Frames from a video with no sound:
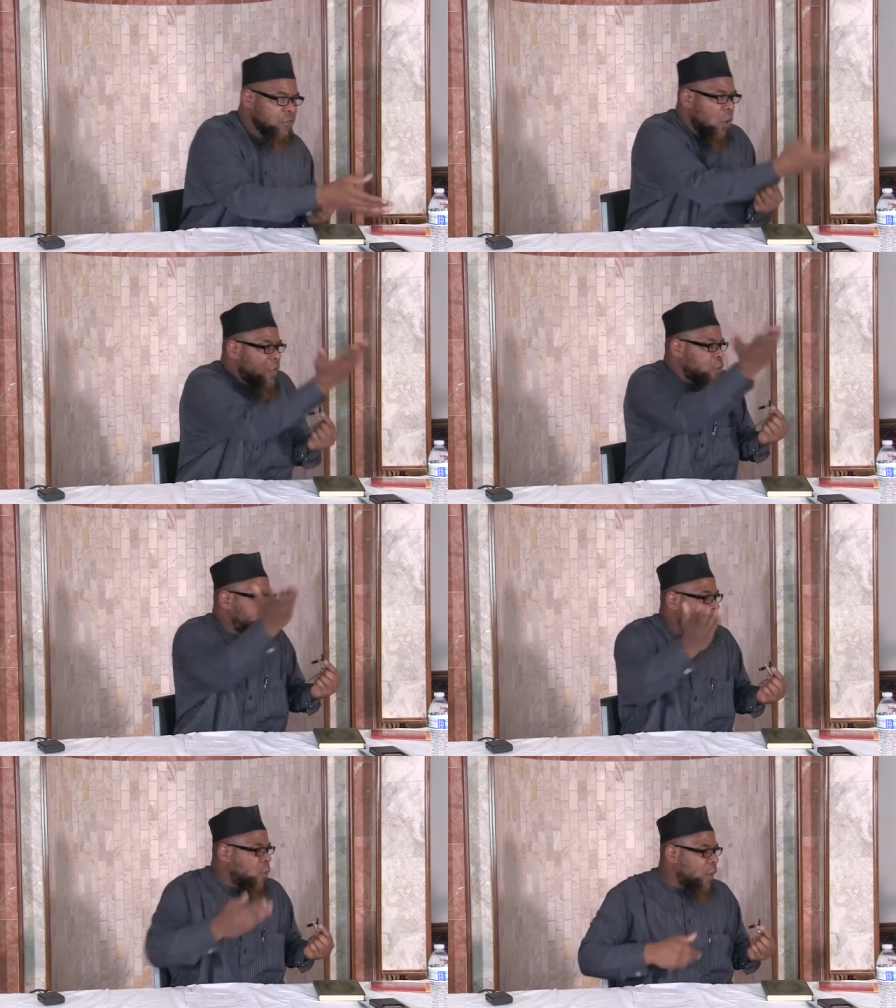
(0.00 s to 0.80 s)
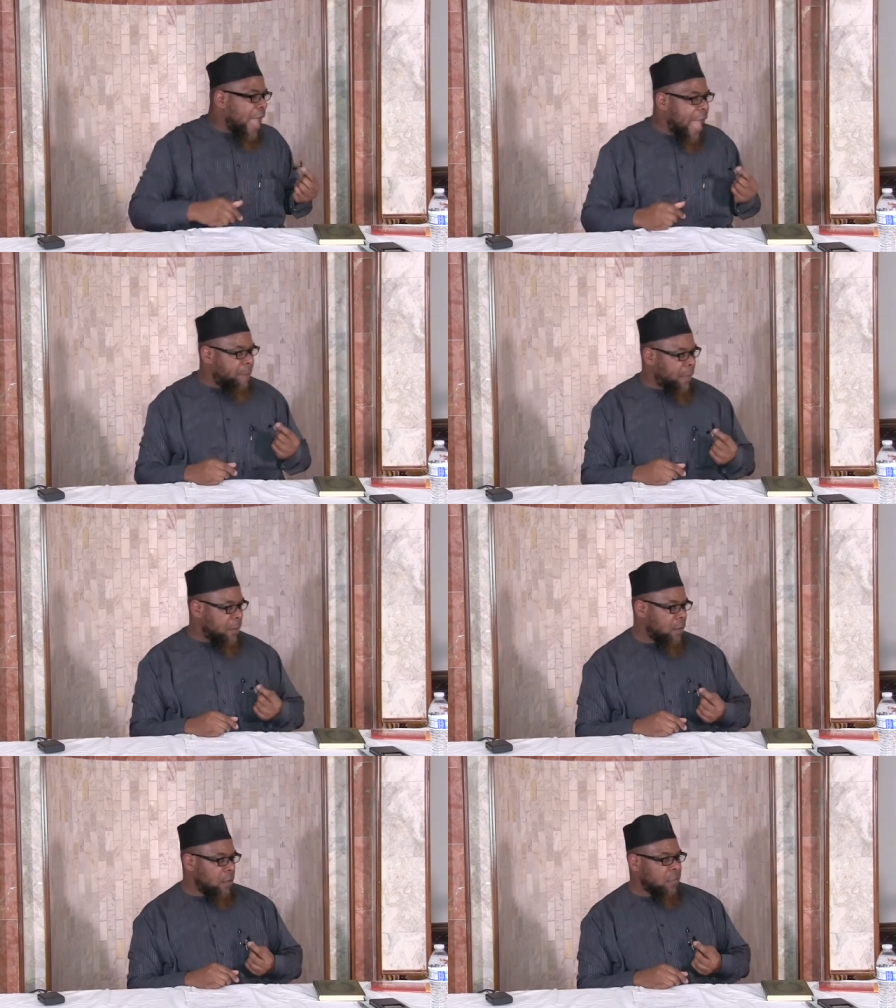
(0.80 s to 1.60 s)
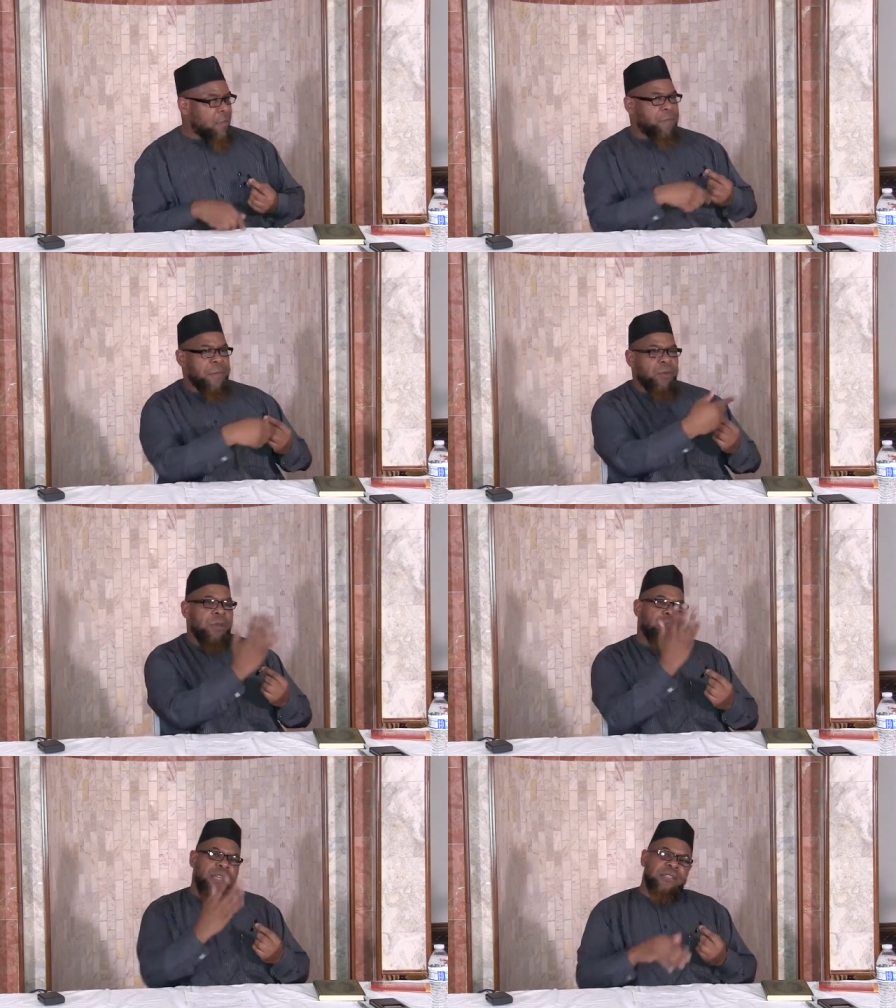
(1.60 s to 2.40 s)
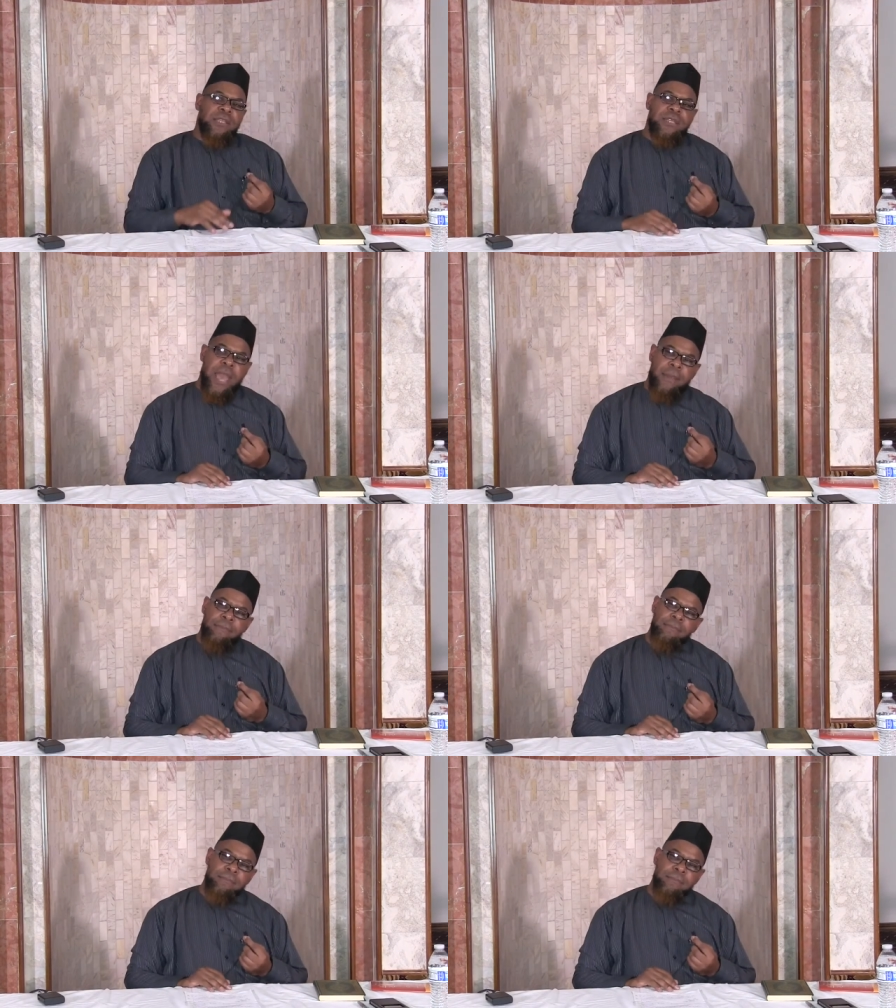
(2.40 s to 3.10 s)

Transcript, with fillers: told his people what happened. The people embraced Islam.